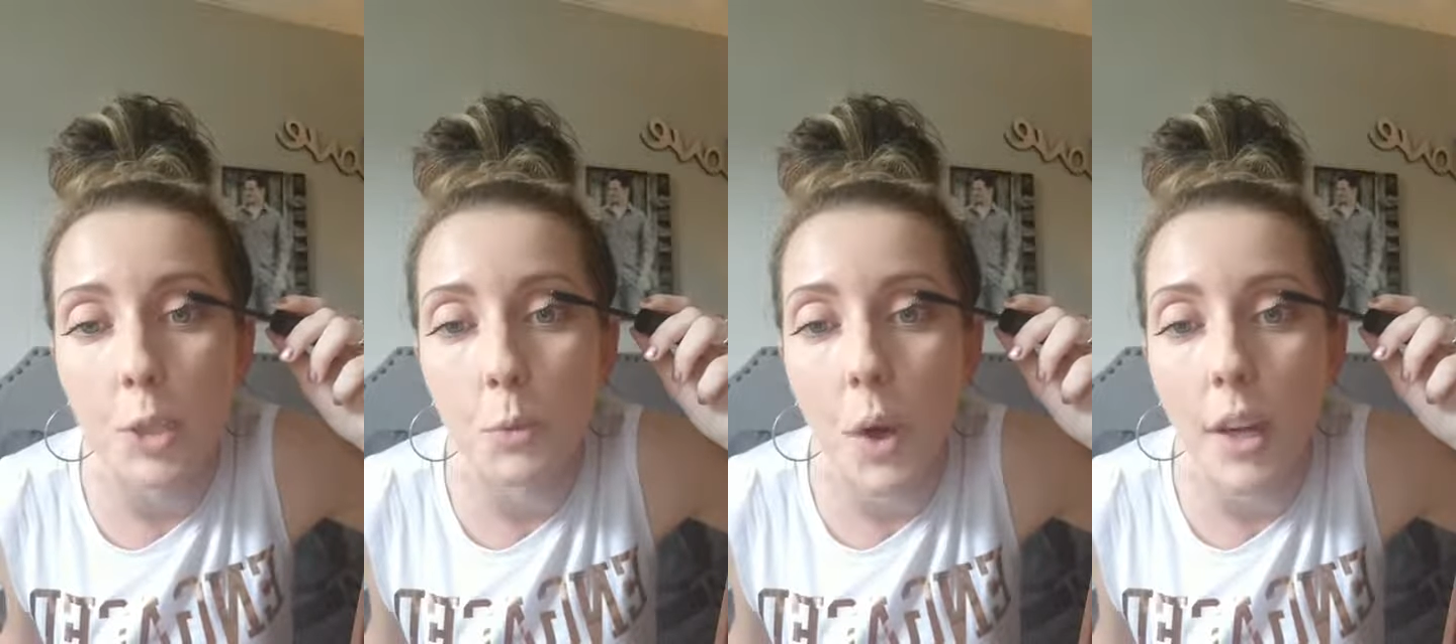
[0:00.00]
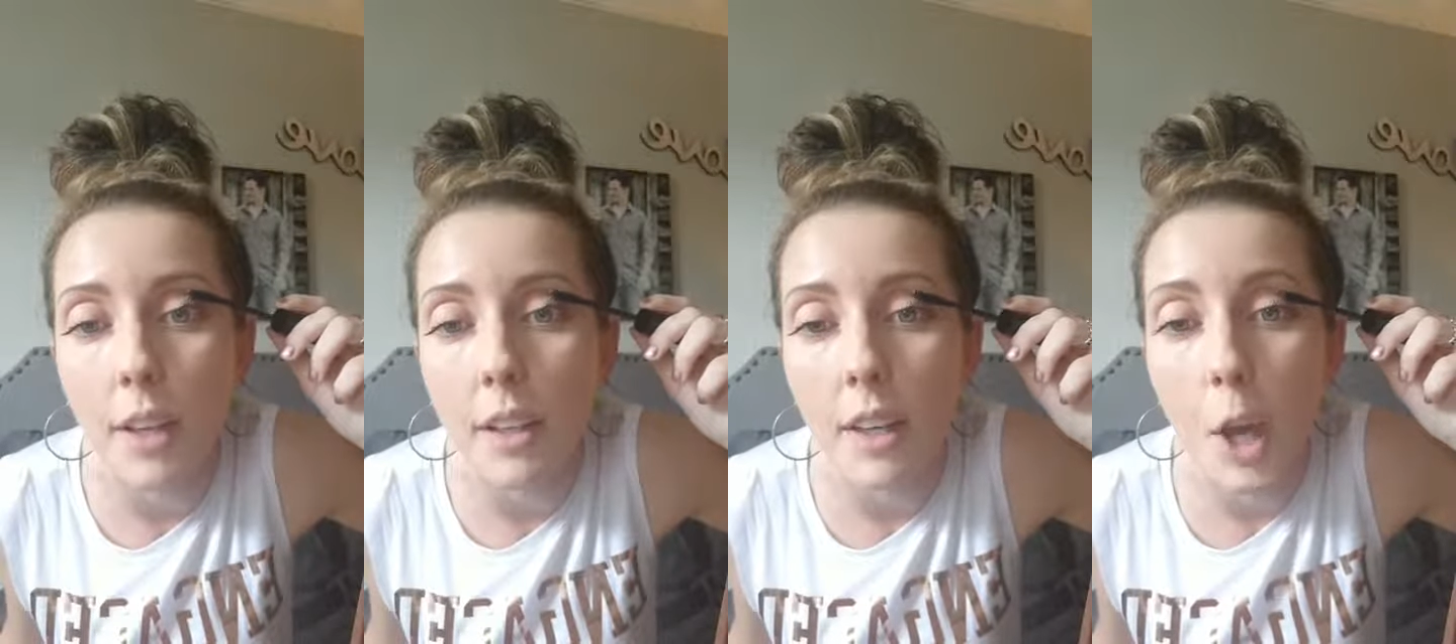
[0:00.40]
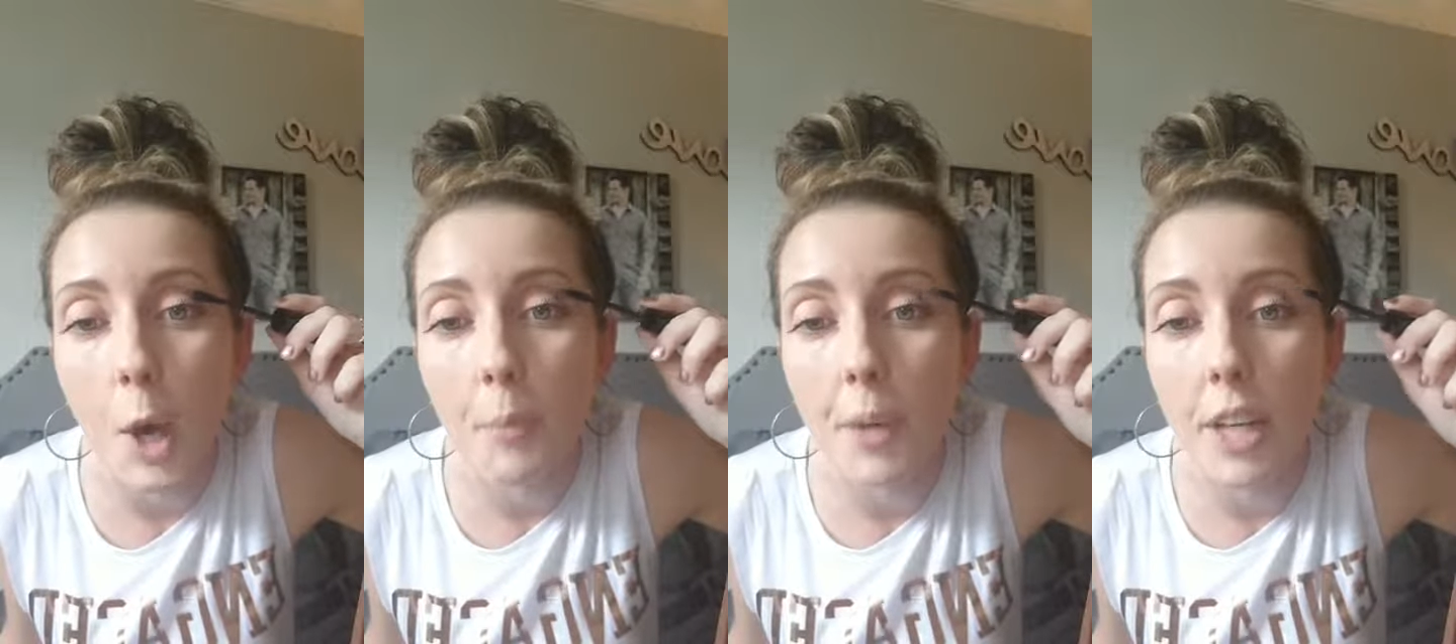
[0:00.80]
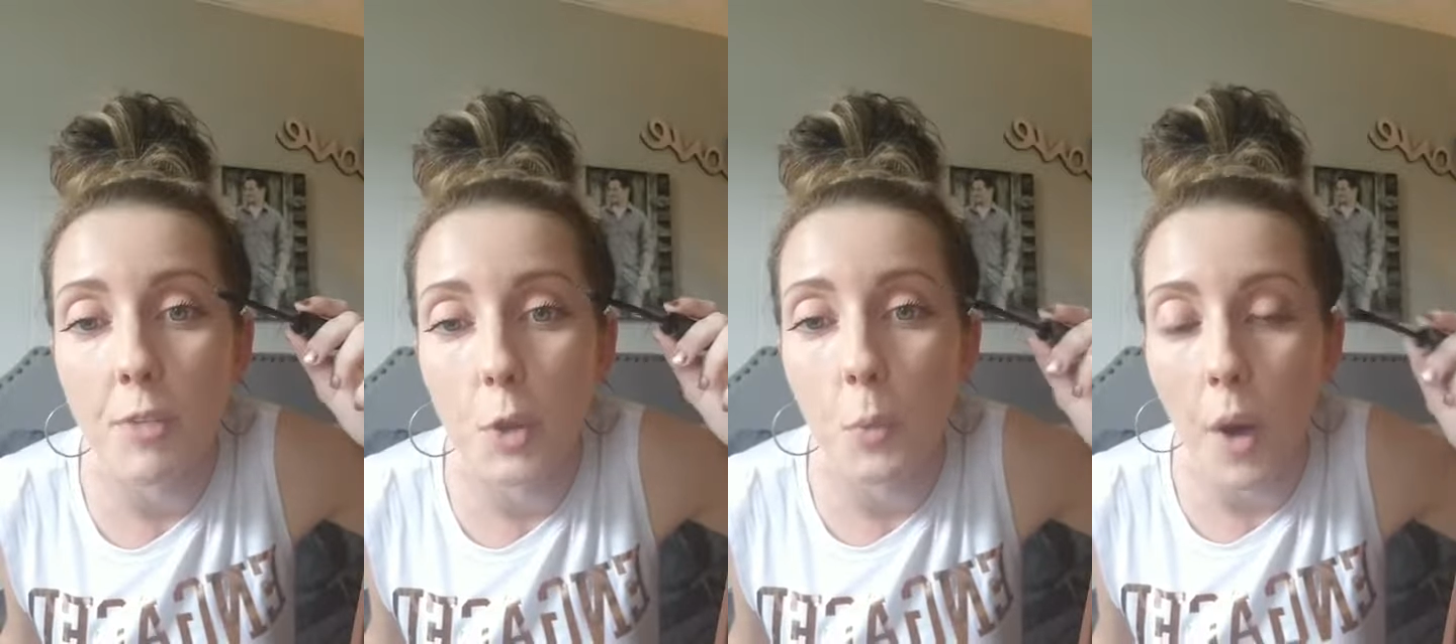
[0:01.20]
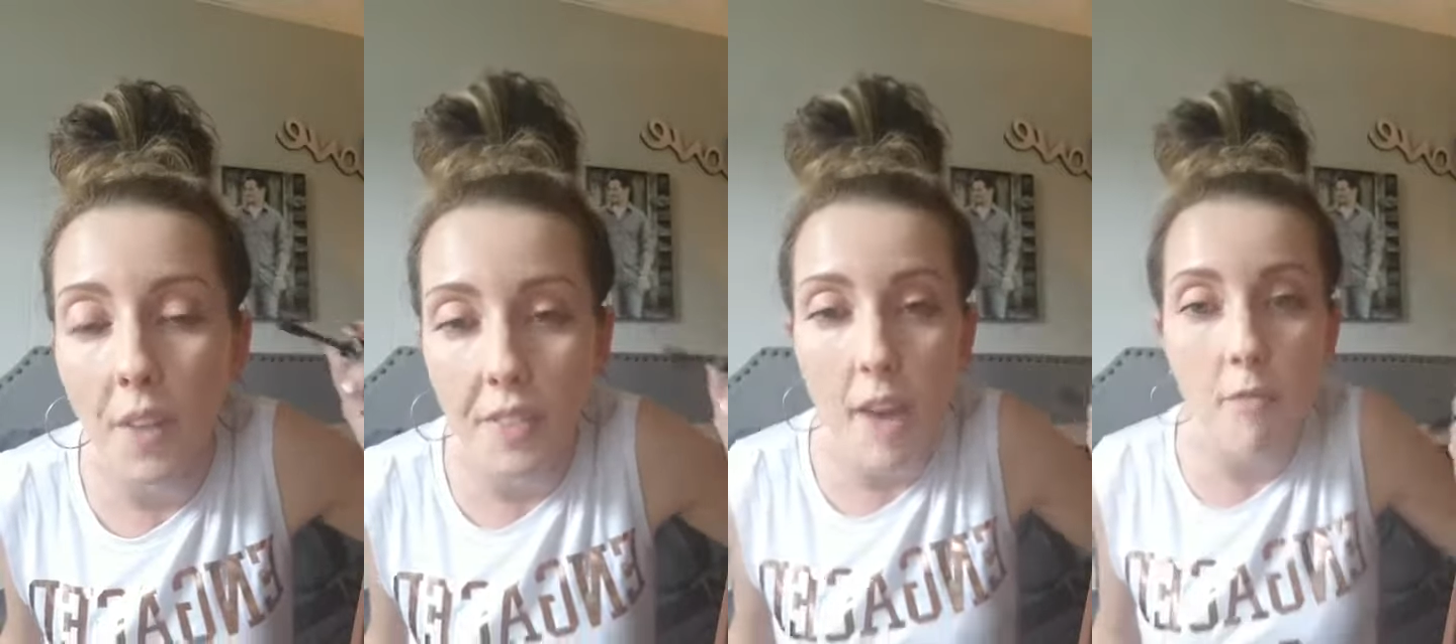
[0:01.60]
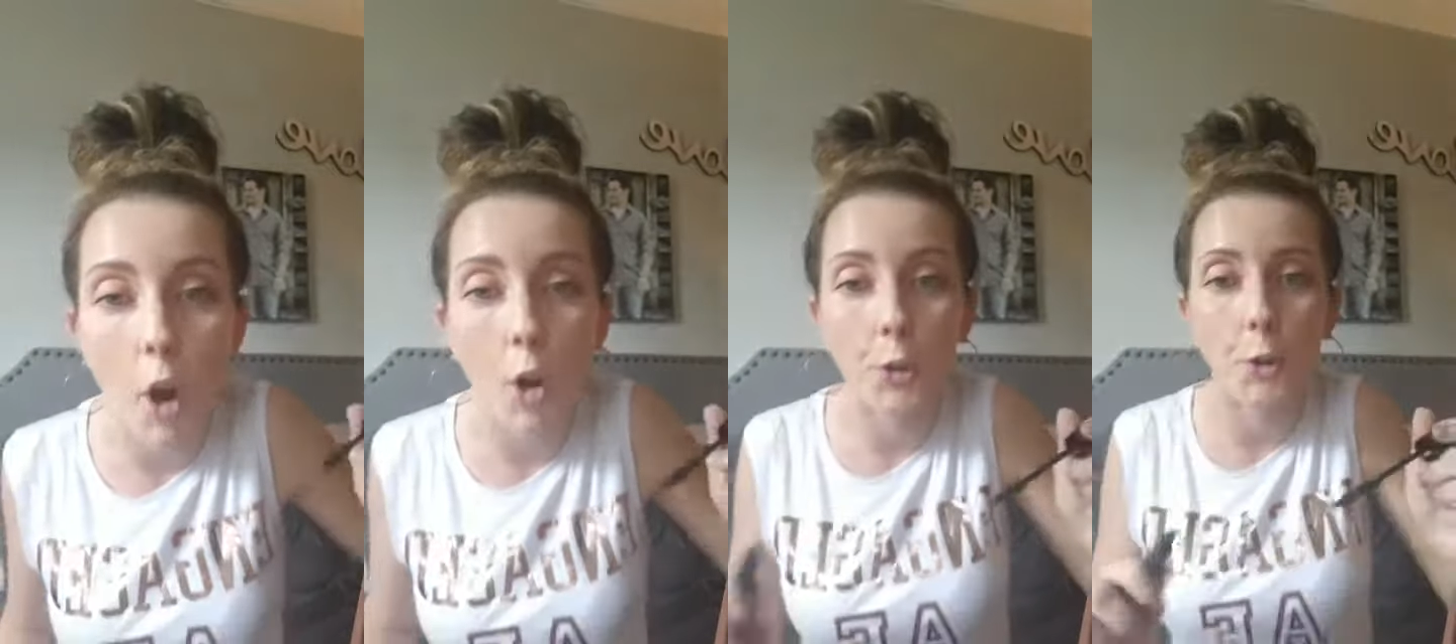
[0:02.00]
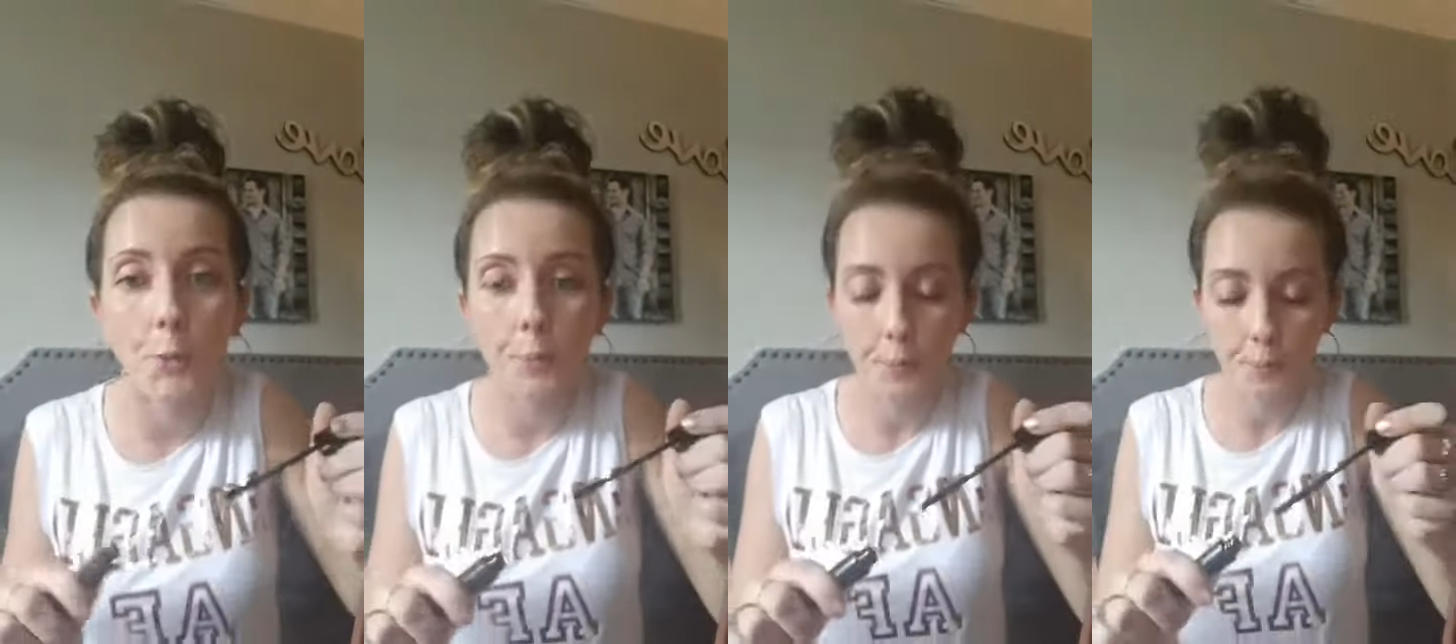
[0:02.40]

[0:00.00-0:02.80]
want. But if you want that volume,